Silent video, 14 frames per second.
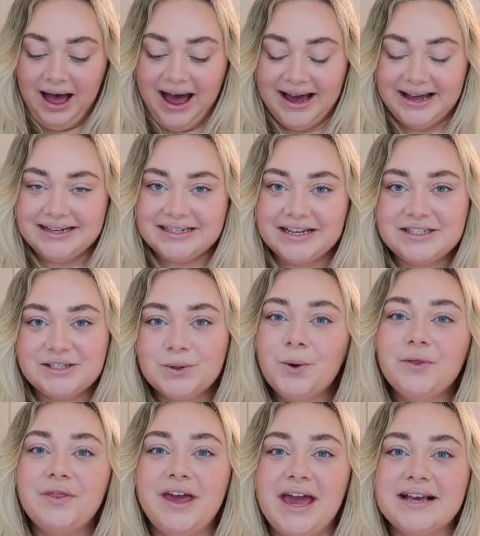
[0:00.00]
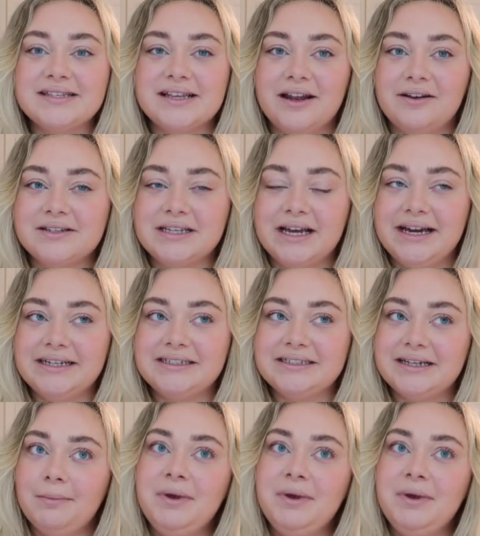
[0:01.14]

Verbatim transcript: and I saw this and I was like,